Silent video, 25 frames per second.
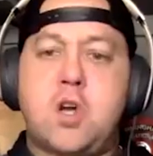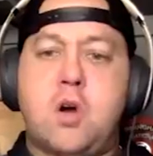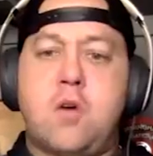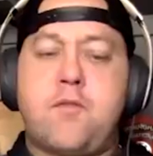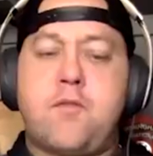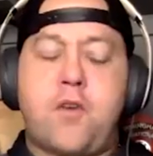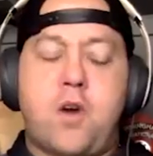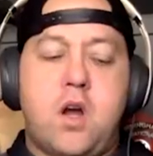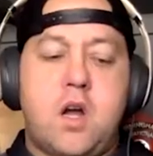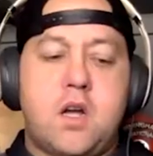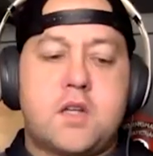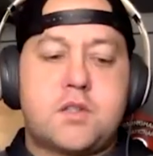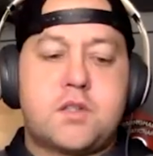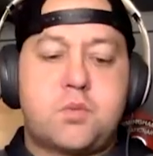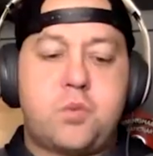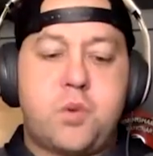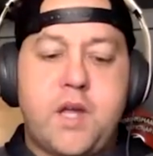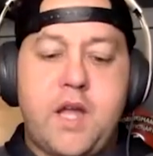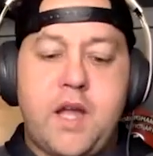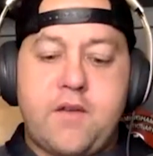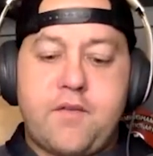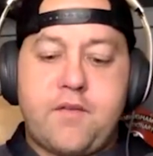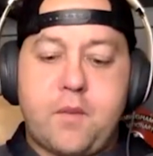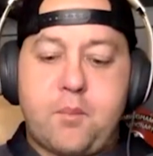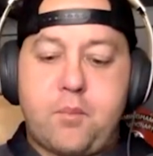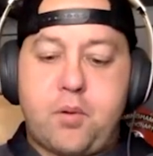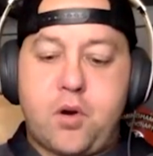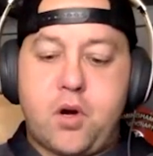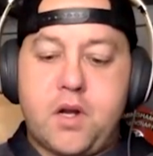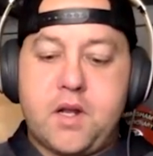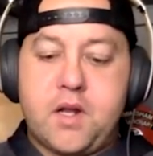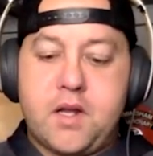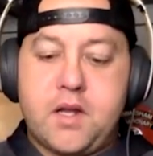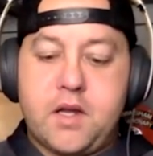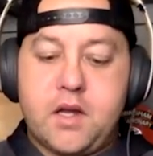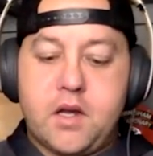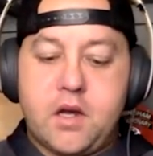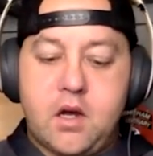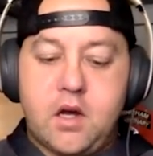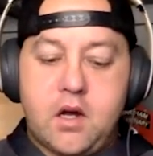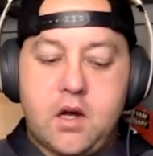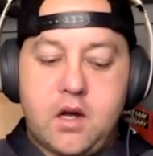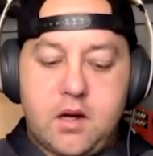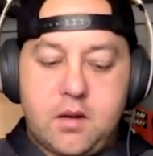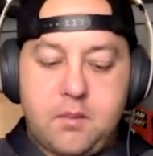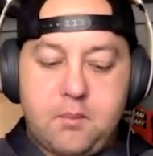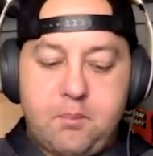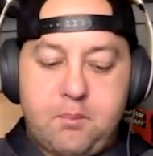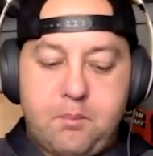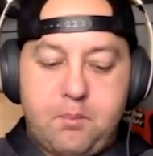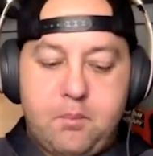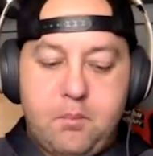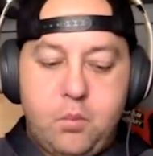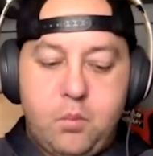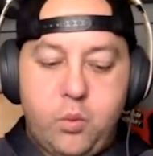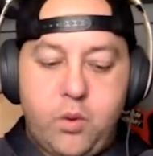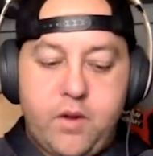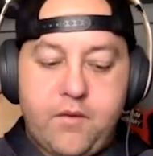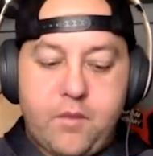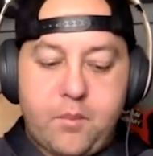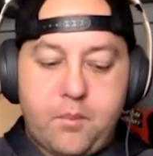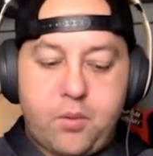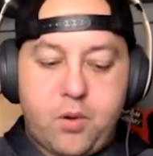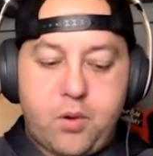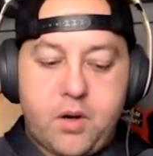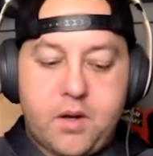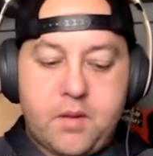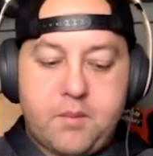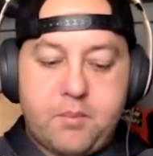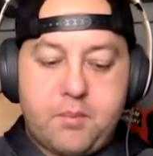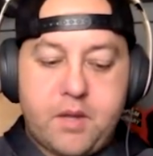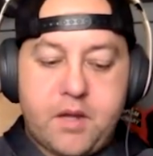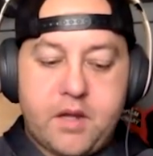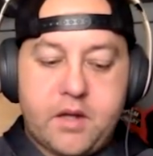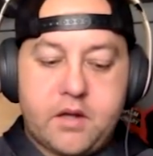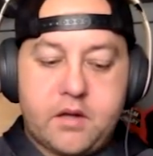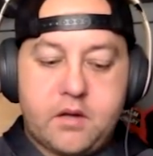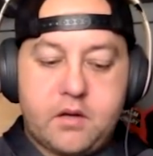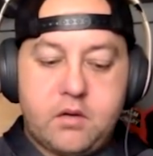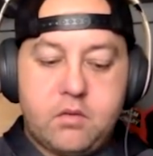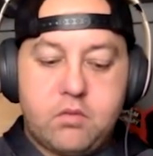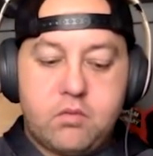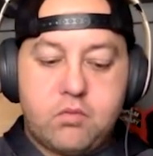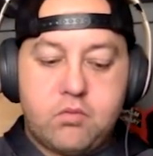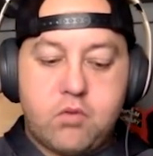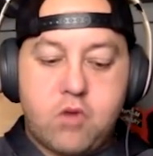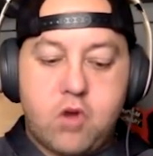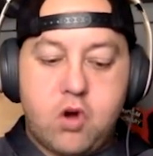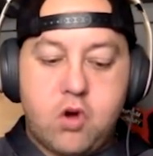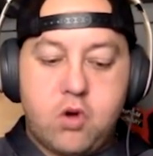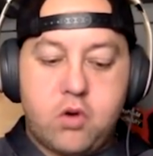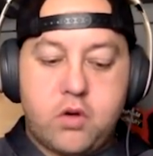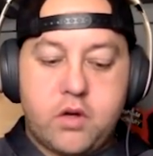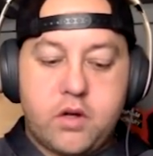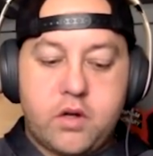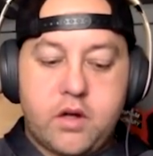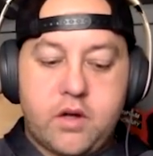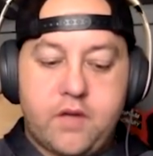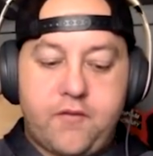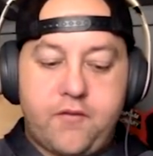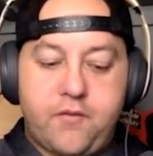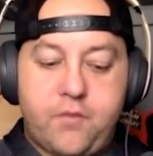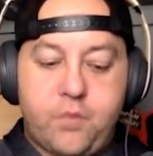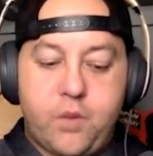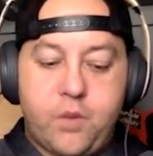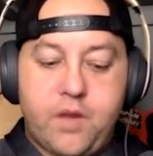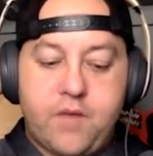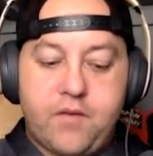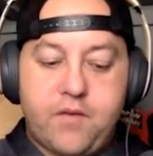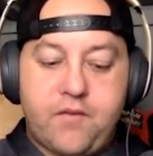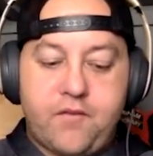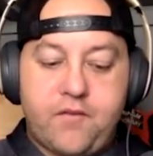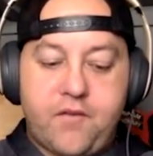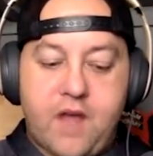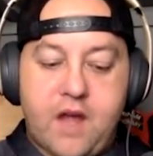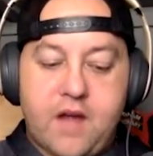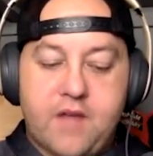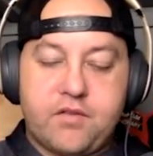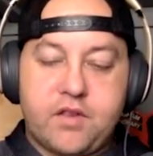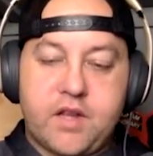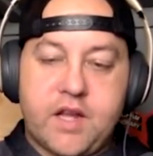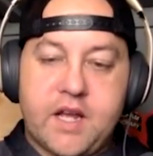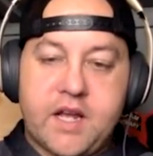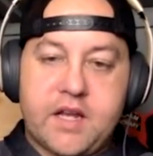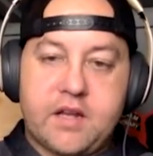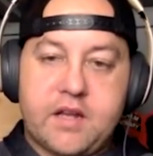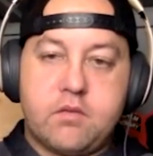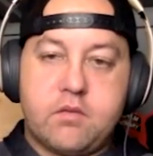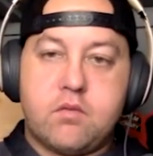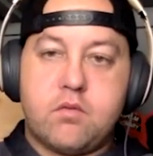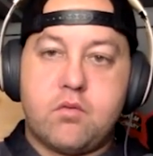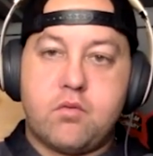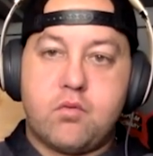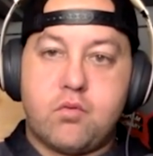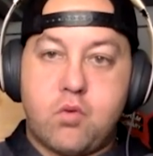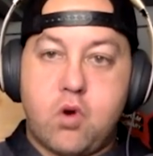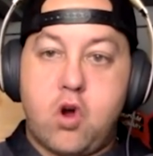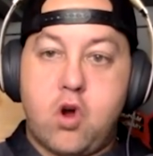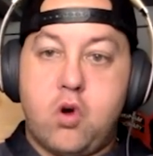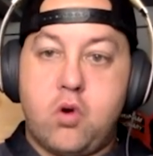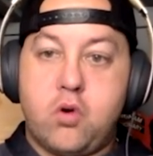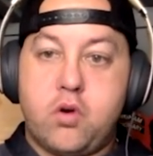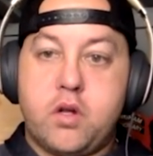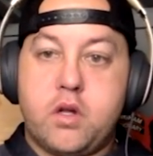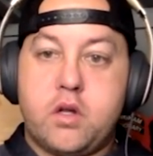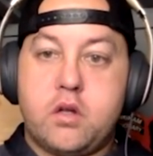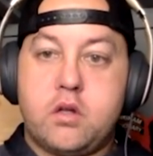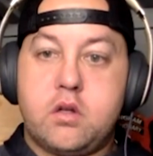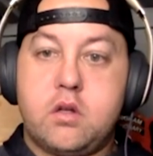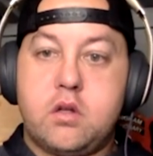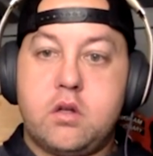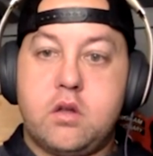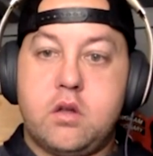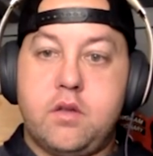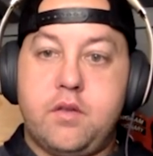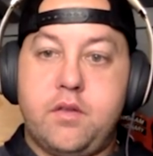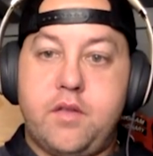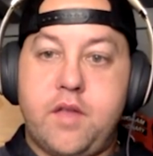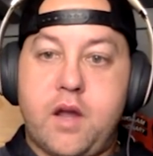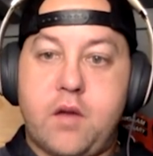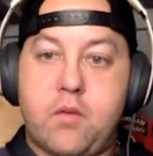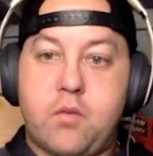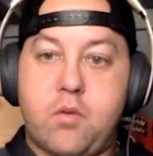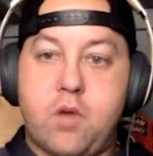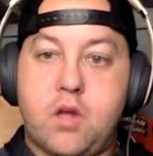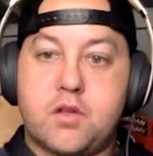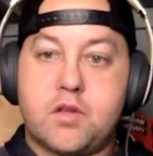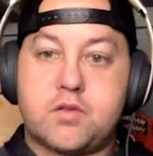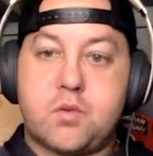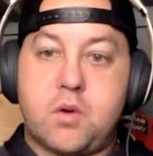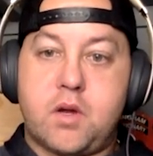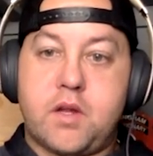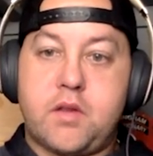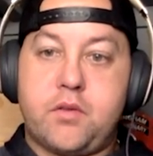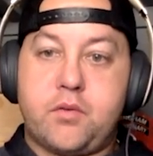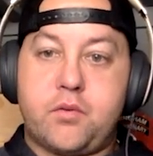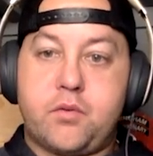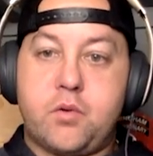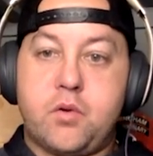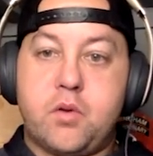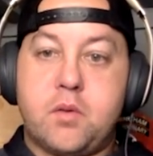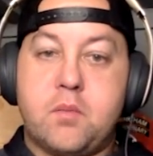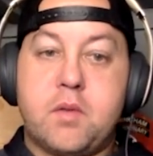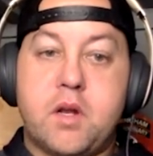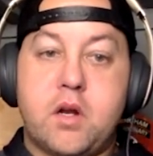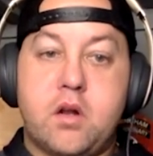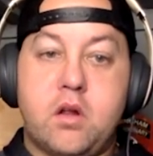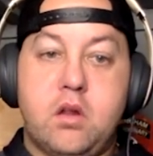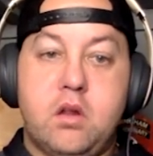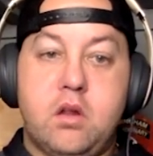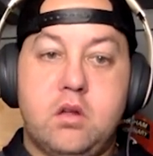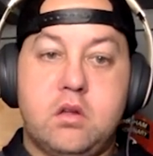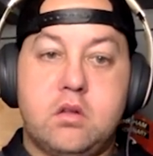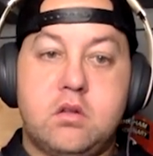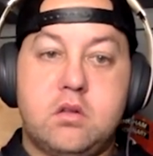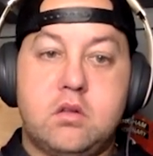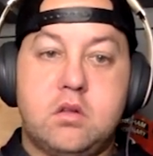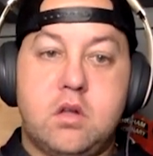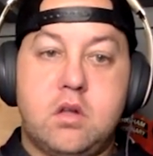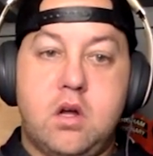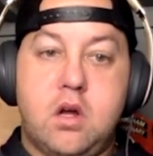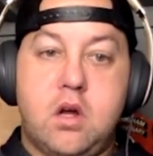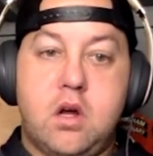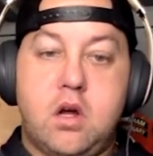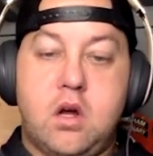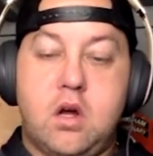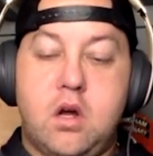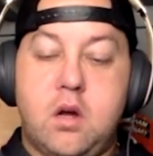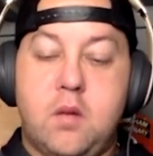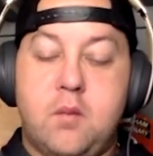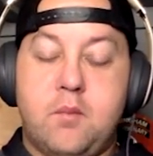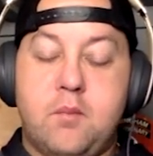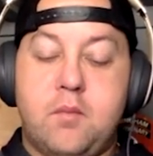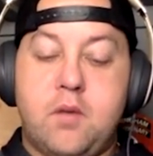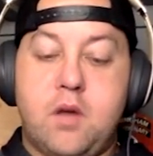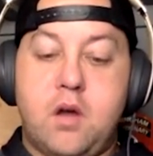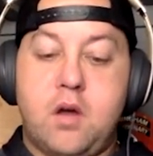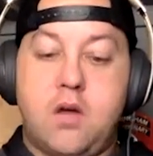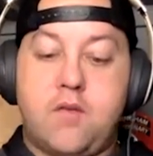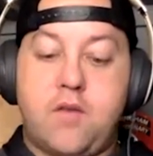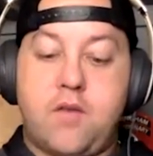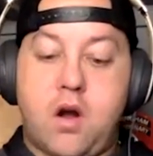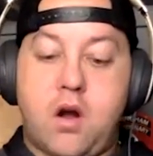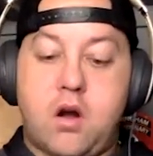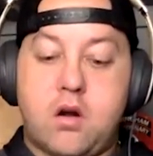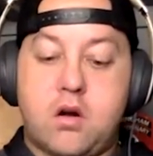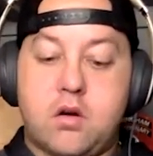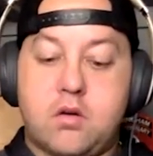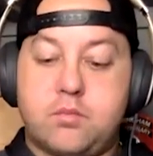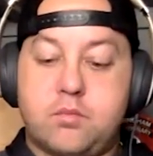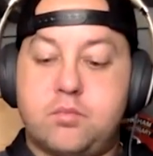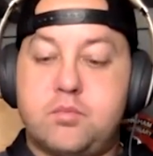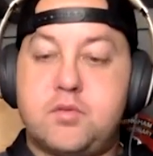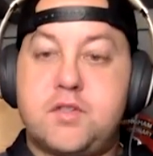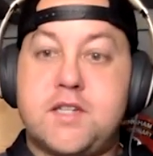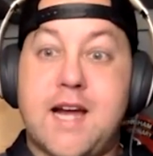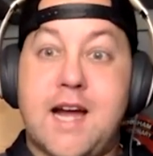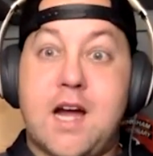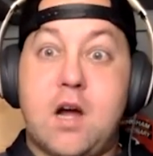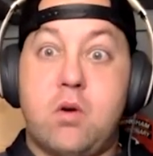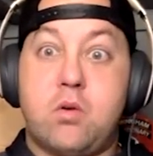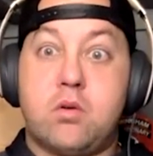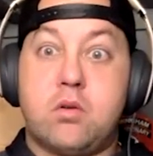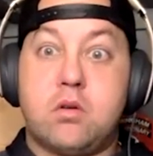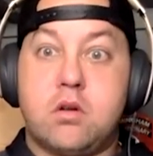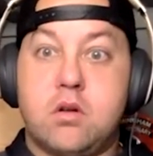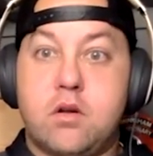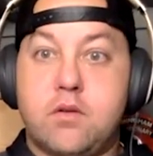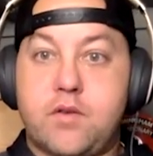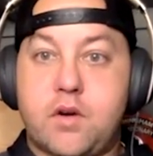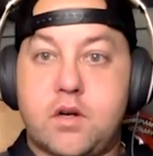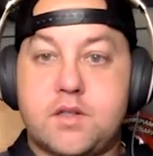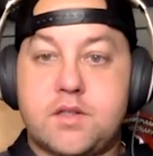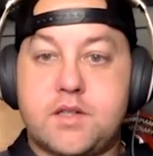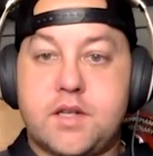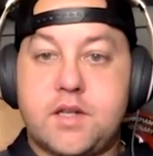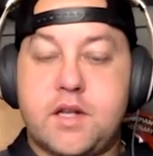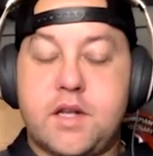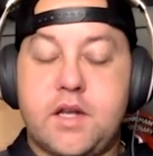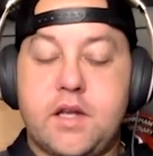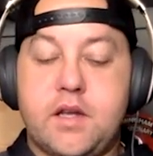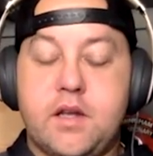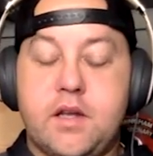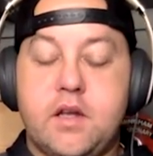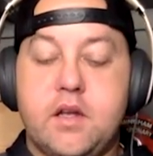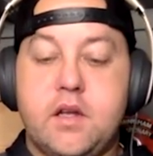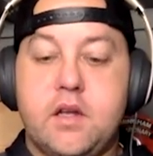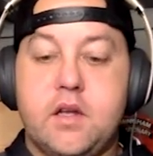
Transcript: for us, we have a pretty big road. We have a 5-lane road that runs right through the middle of our town, of our city.